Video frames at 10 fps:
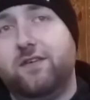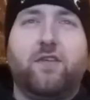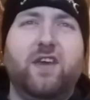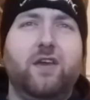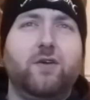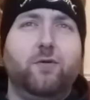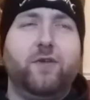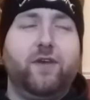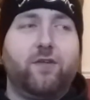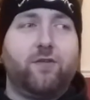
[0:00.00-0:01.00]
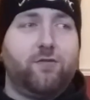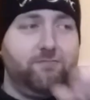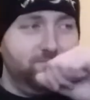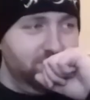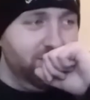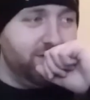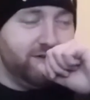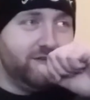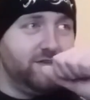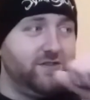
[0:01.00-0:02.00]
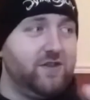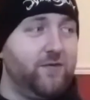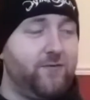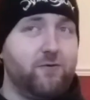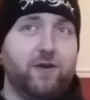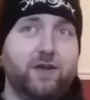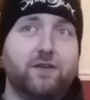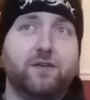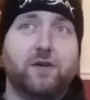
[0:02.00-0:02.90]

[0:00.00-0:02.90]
Seeing all these differing